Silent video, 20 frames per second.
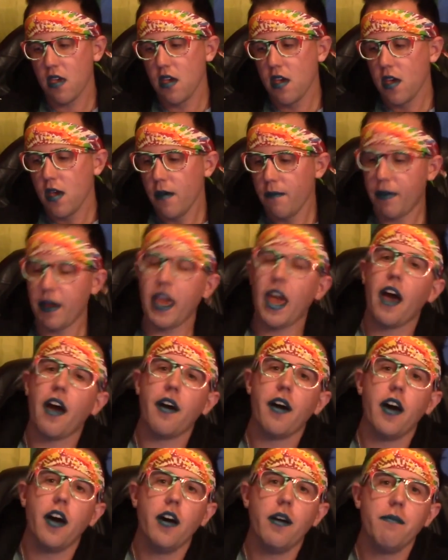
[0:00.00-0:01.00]
But yeah,
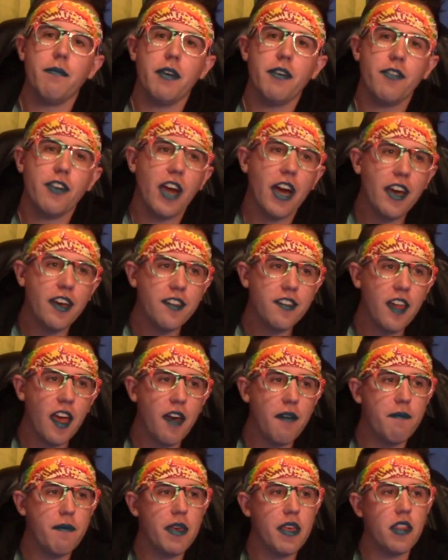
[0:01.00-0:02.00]
if you guys
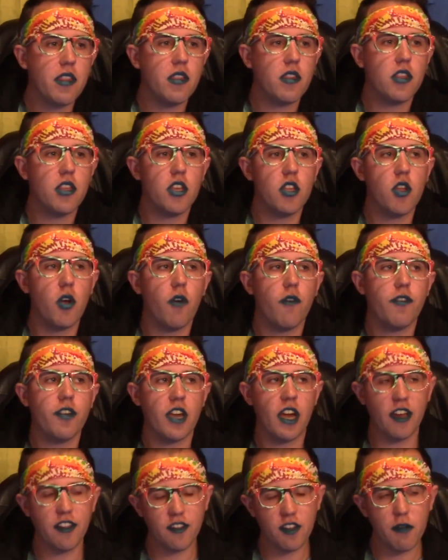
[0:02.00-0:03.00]
have been, if you
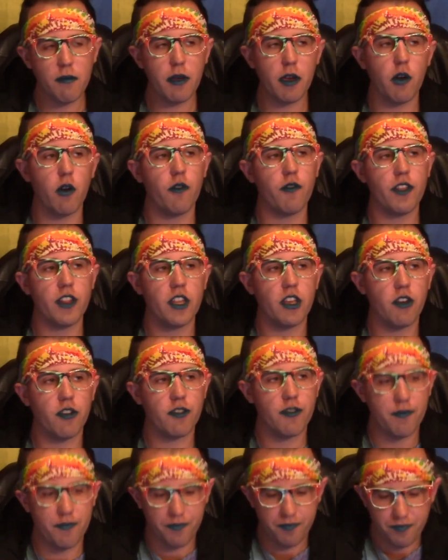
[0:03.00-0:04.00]
guys saw my old videos,